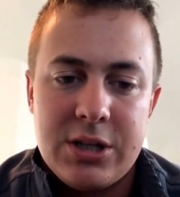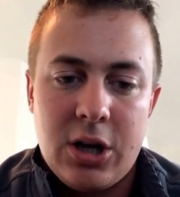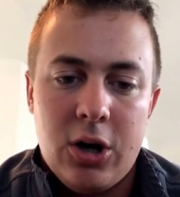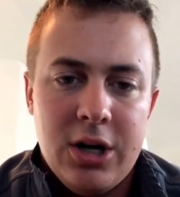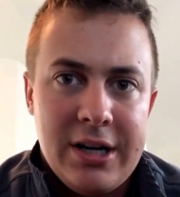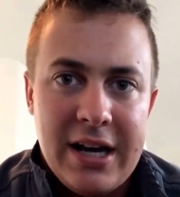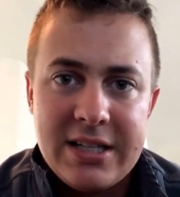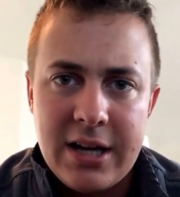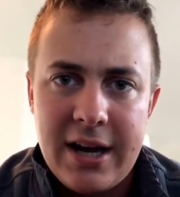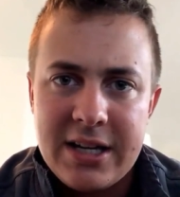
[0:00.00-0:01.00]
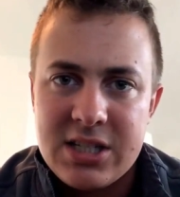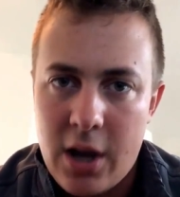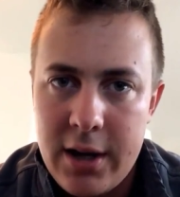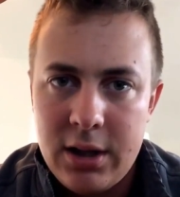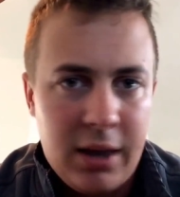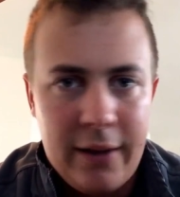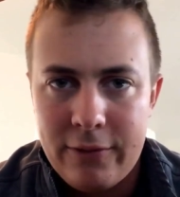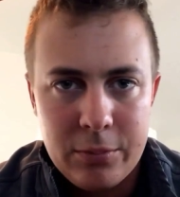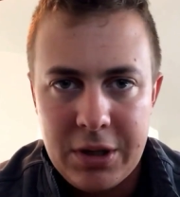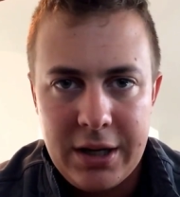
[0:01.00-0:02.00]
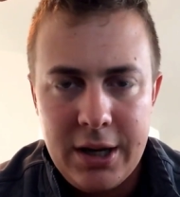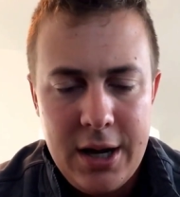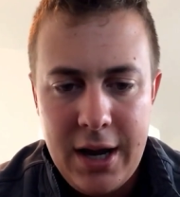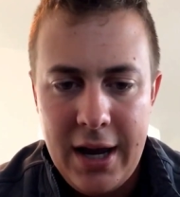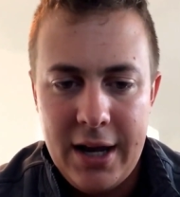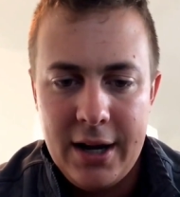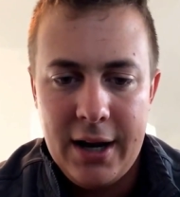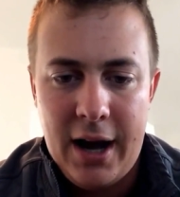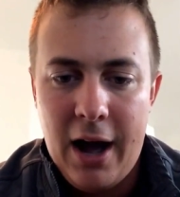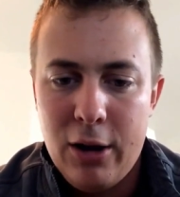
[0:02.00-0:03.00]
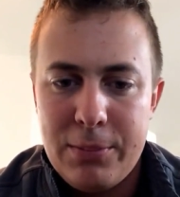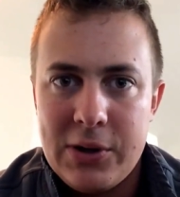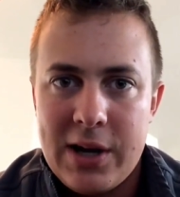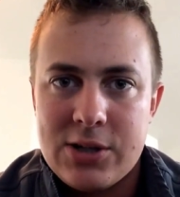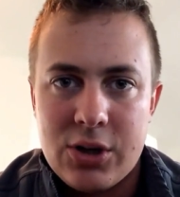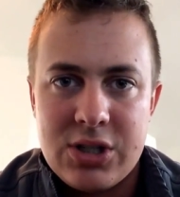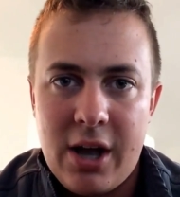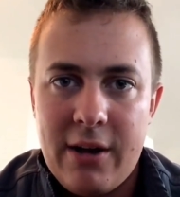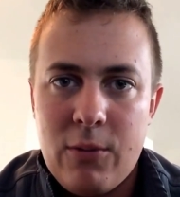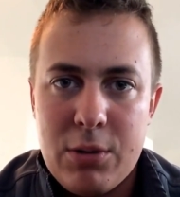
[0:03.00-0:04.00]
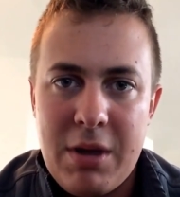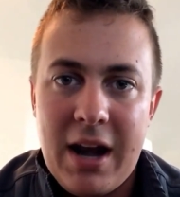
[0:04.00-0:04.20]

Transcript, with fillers: So it's an exciting day for me, and uh, I hope you guys are excited with me.